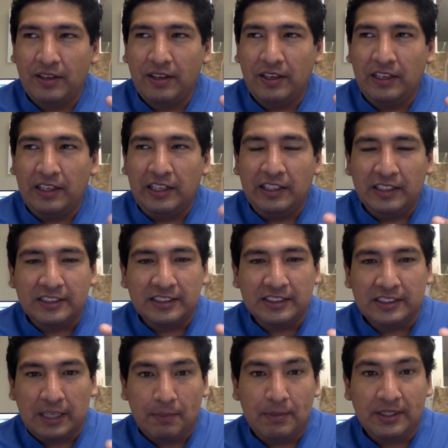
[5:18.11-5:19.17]
it is a
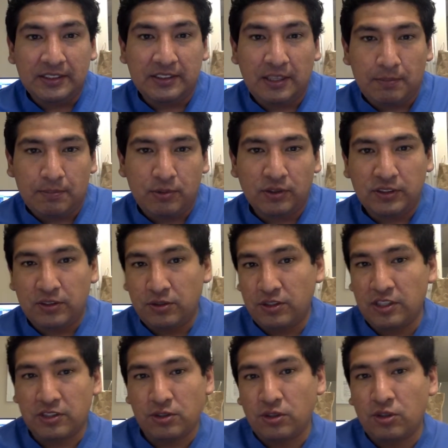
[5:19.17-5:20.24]
step-by-step process. You
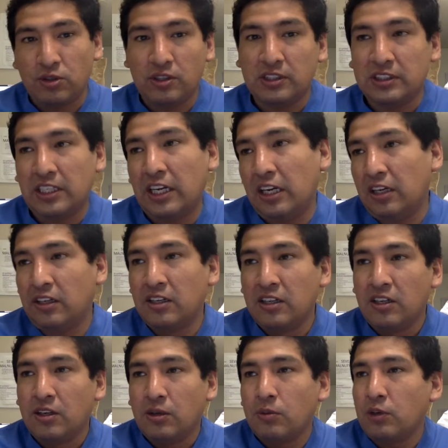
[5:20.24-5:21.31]
just don't go and say, hey,
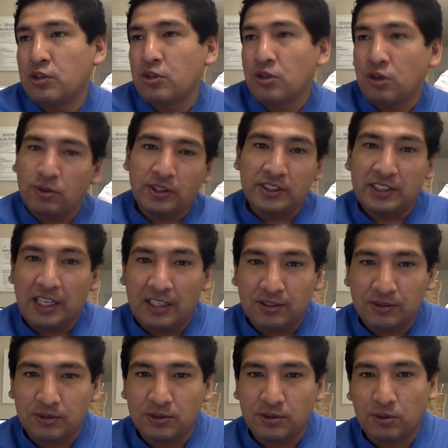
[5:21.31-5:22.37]
what's your code
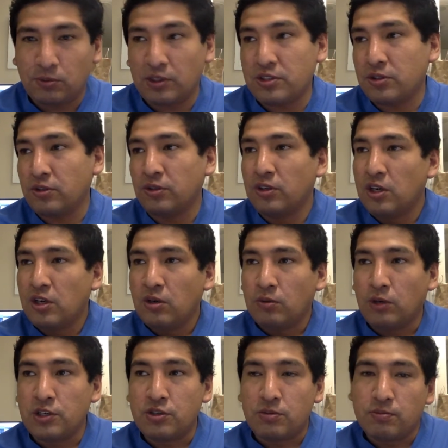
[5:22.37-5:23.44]
status, or what's
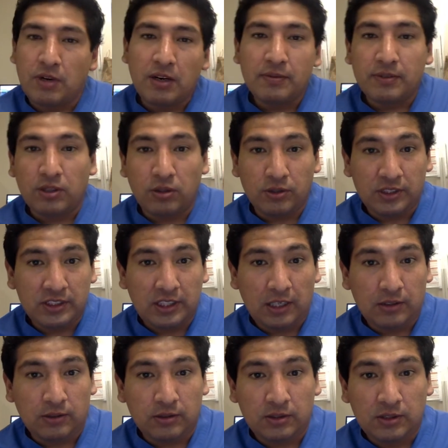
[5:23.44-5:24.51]
your mom code
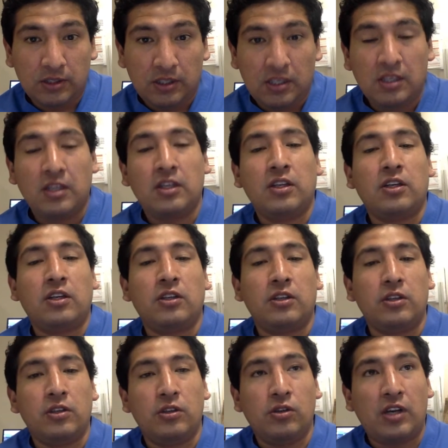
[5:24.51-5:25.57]
status.
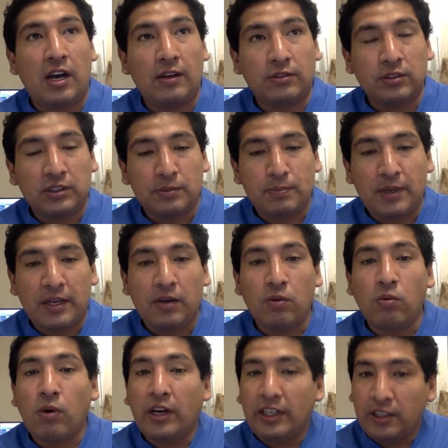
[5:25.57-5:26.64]
You have to explain
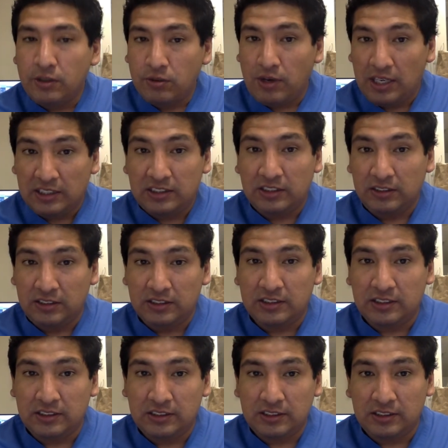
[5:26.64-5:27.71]
why are you asking
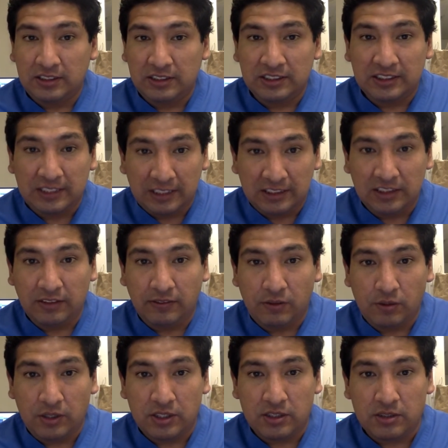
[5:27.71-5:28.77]
this sensitive
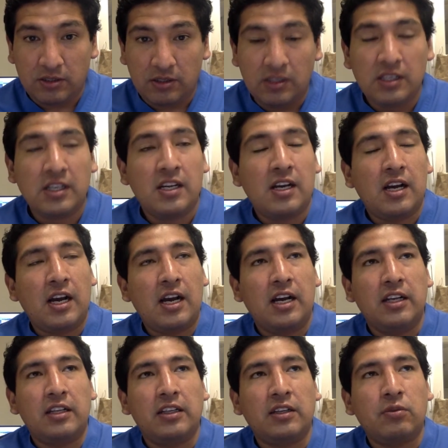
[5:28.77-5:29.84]
question.
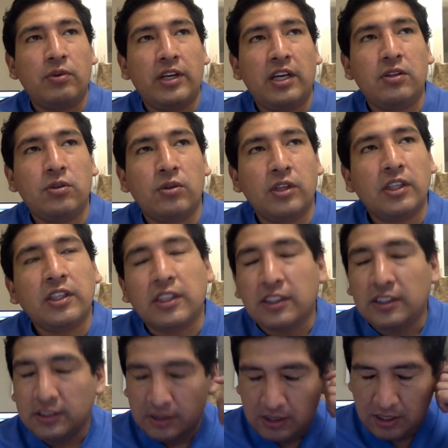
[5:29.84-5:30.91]
And the way I do it
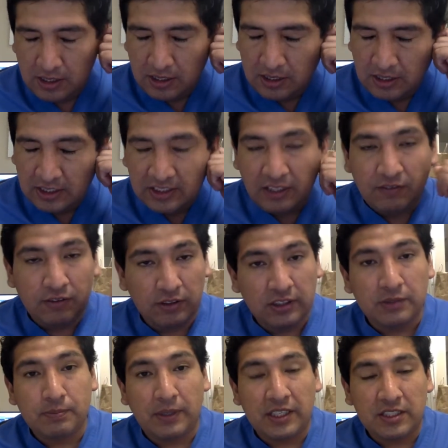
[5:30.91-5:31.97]
is, let's say for
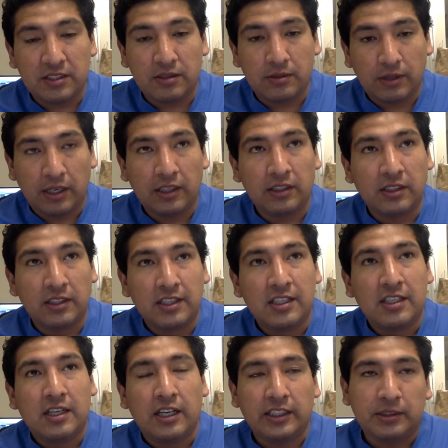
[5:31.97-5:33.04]
this patient, right,
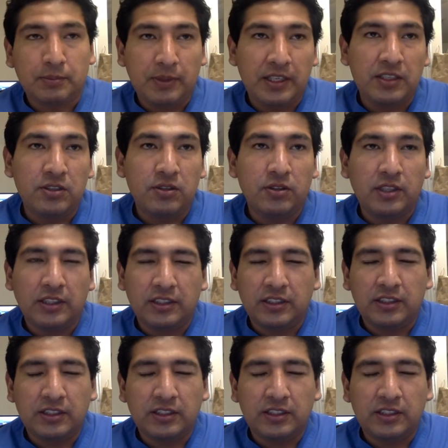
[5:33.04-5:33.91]
I explain you that